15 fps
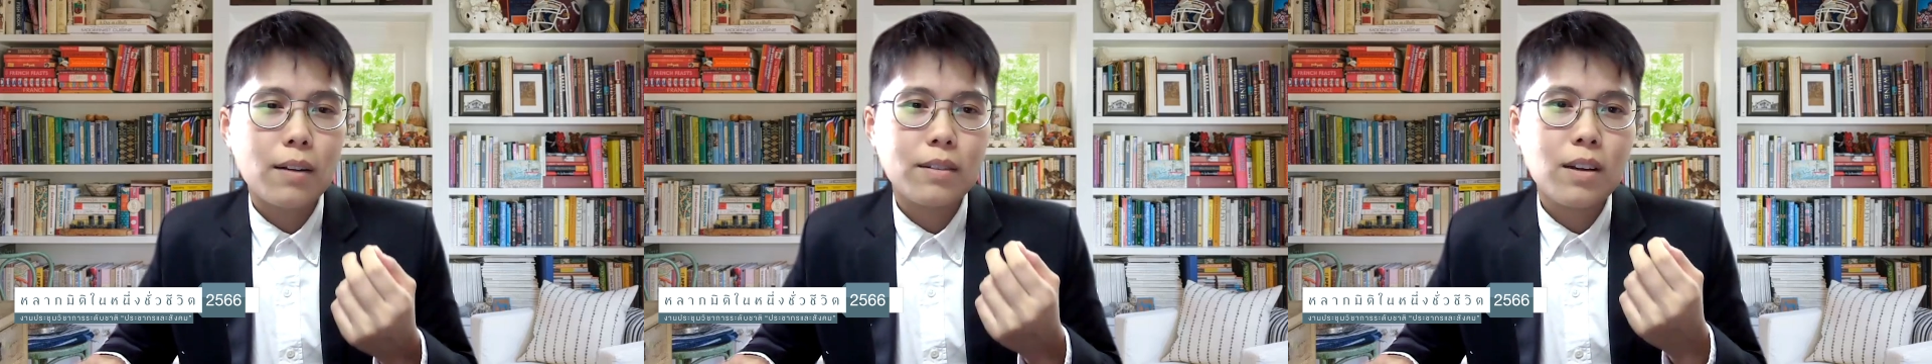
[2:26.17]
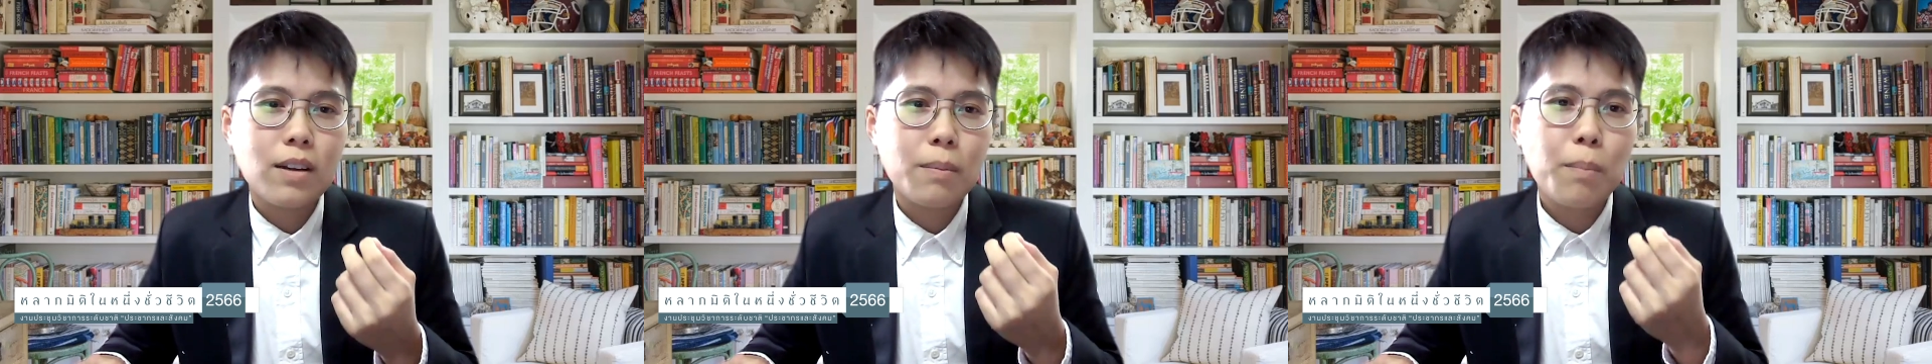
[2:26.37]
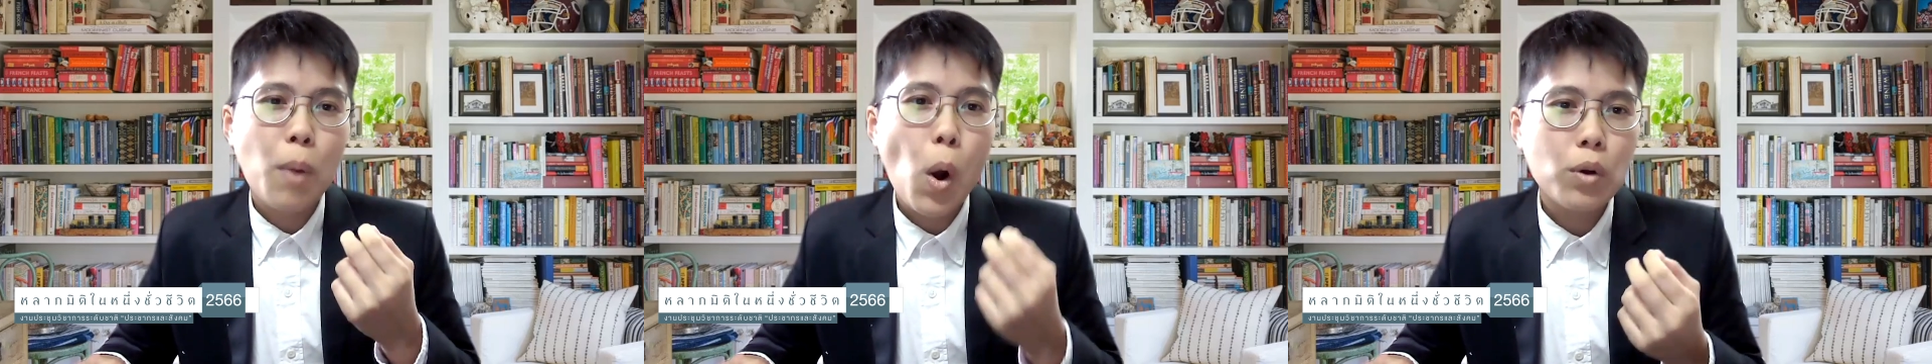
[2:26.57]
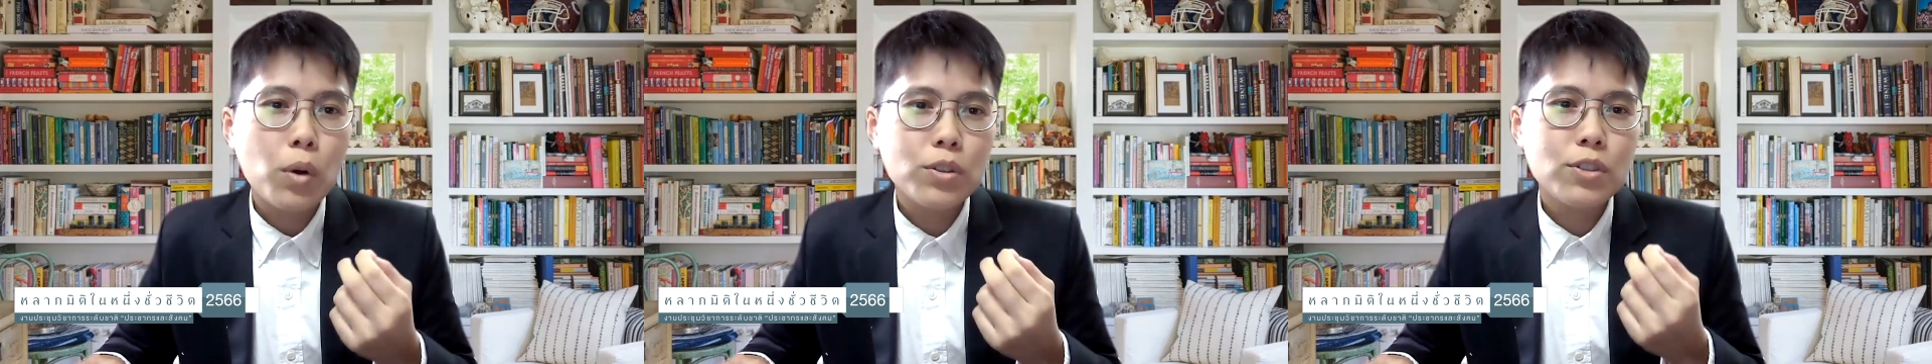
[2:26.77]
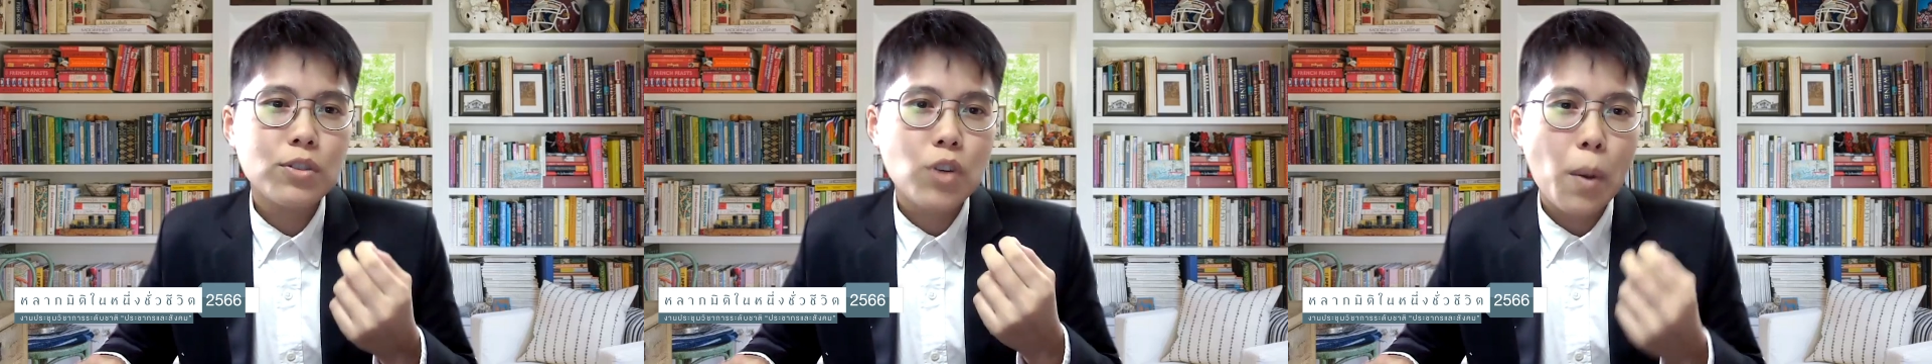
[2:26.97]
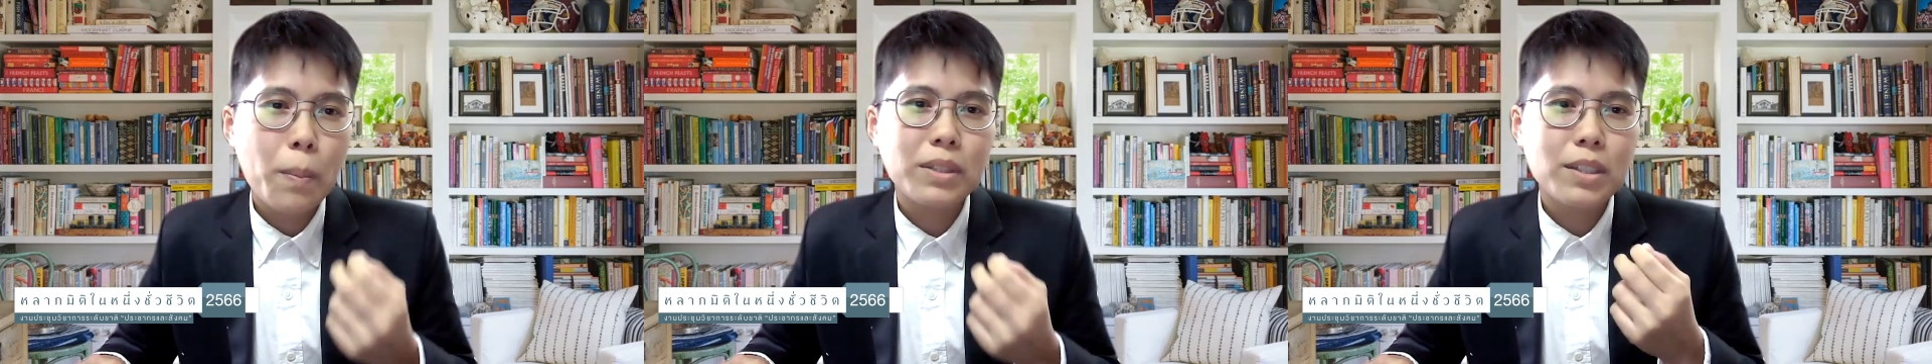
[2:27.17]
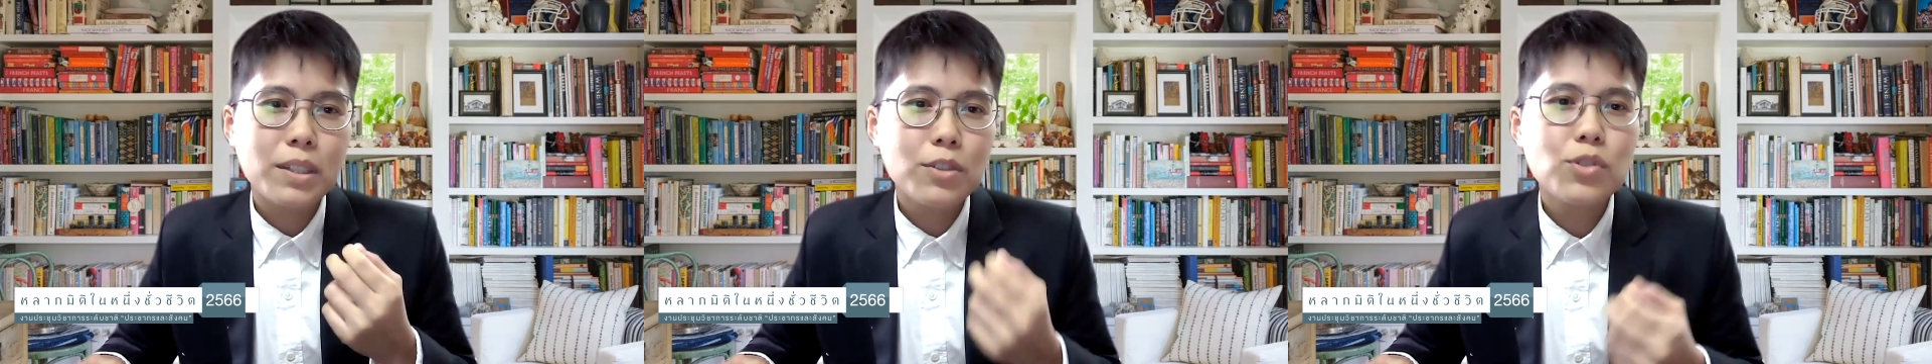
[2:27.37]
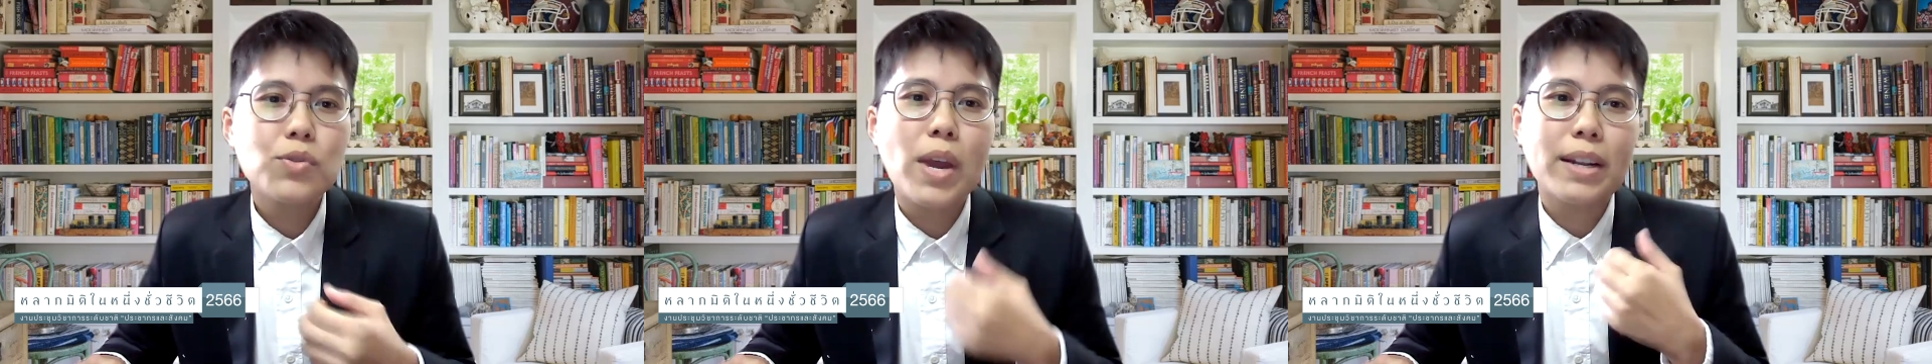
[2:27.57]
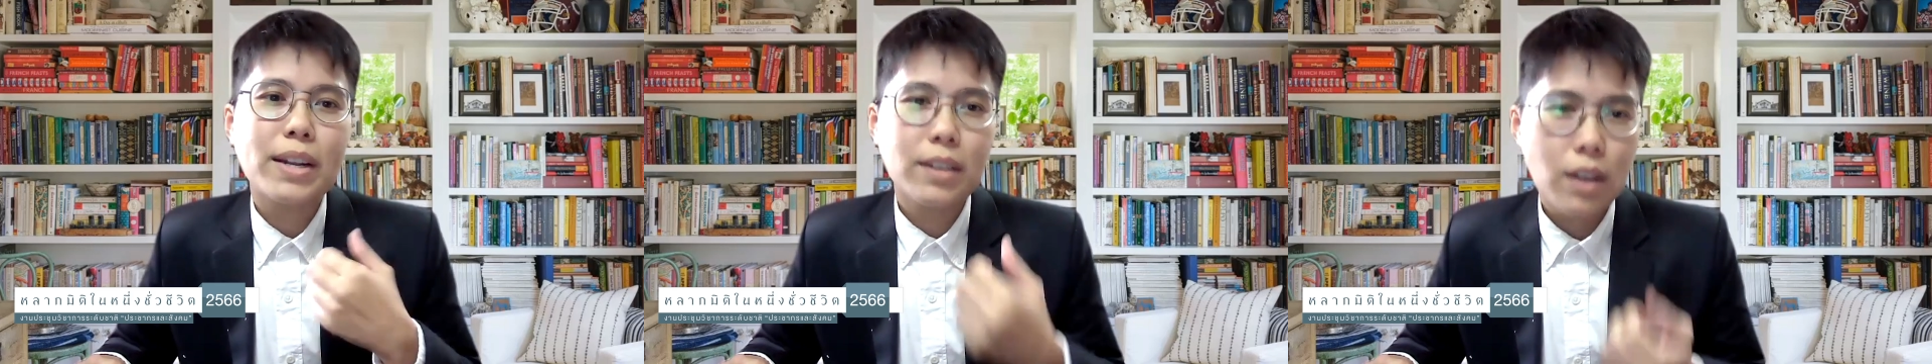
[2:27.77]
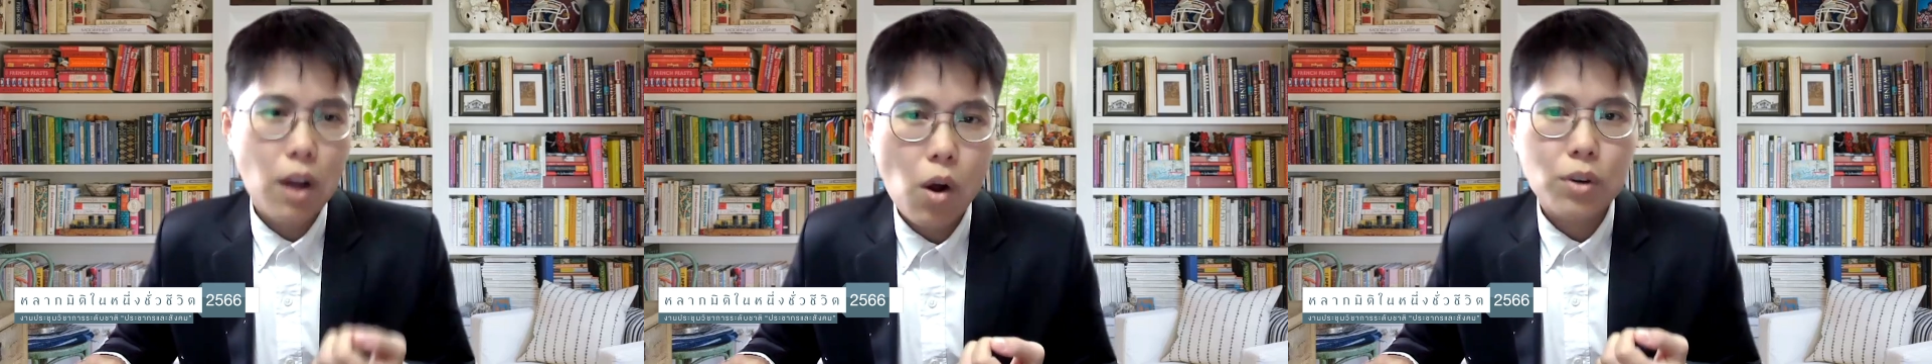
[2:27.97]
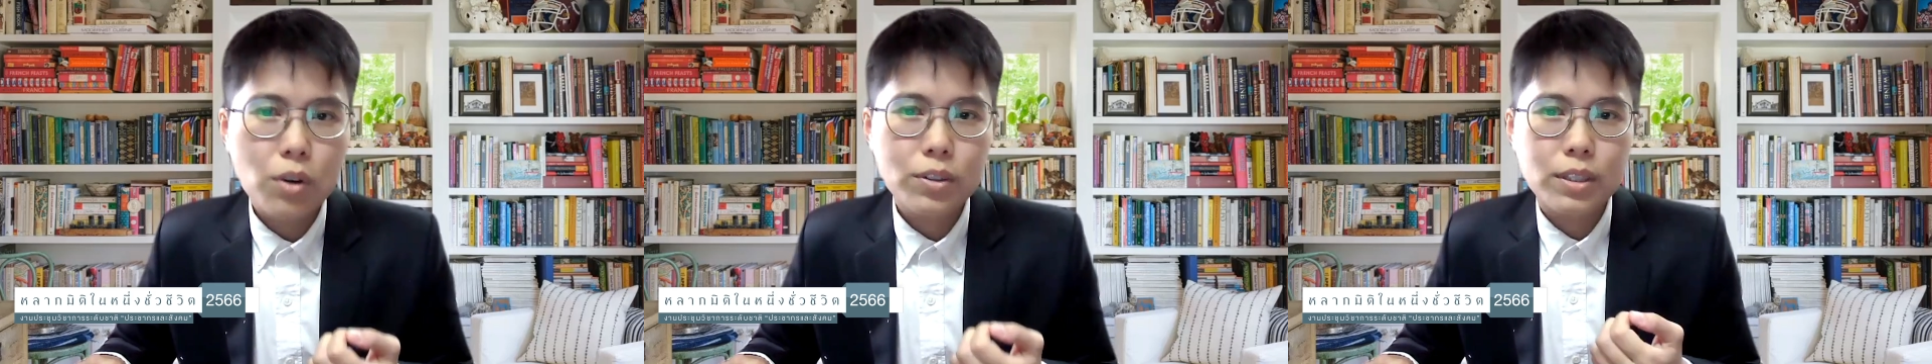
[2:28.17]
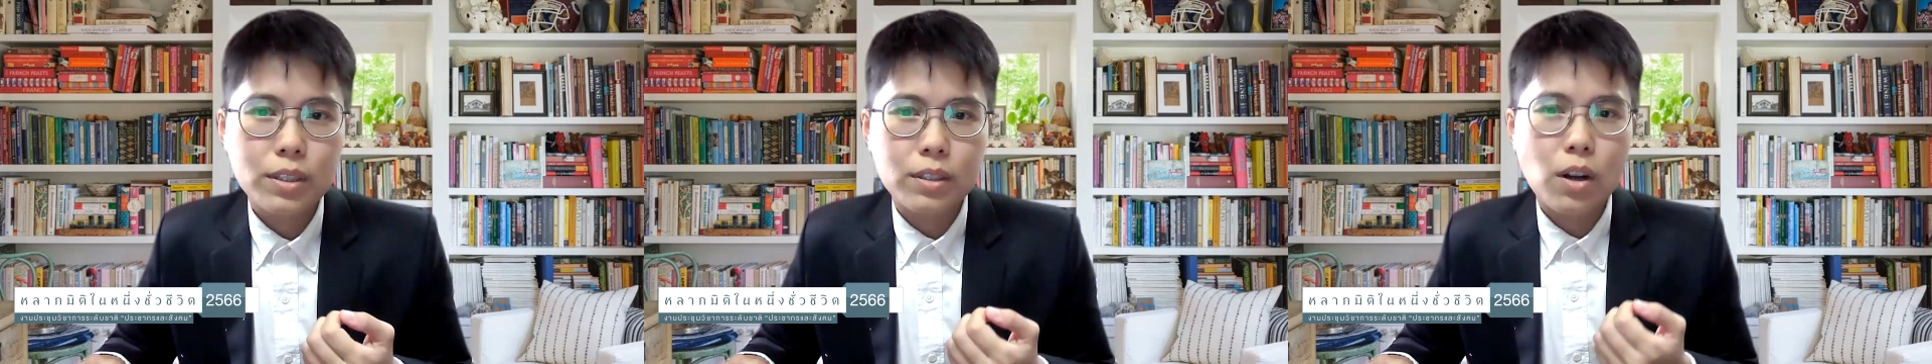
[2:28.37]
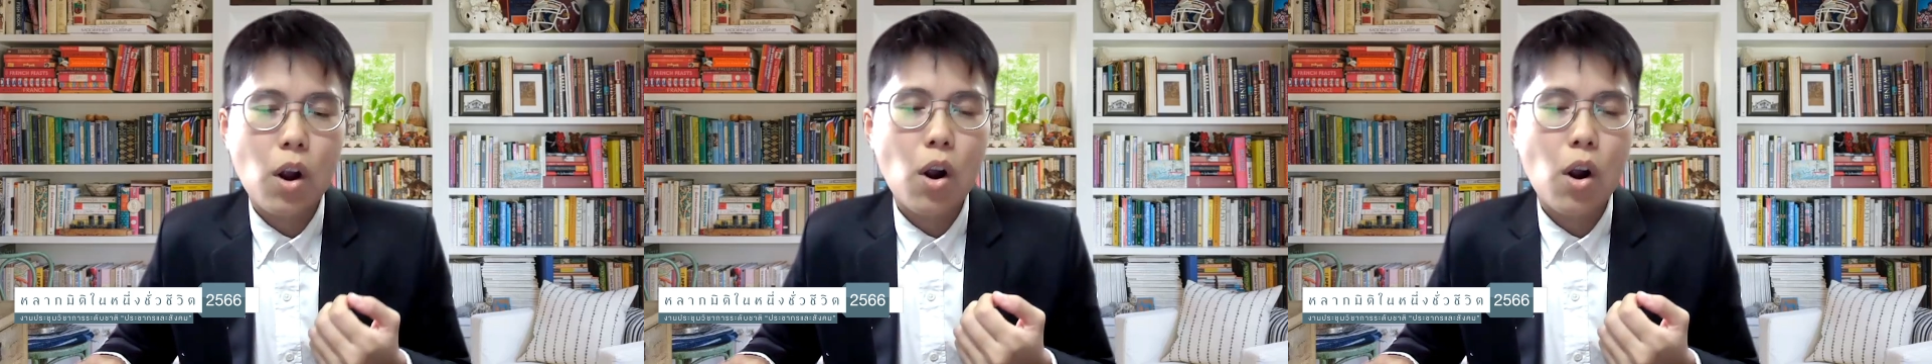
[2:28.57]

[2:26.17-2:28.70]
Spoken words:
the post-traumatic stress disorder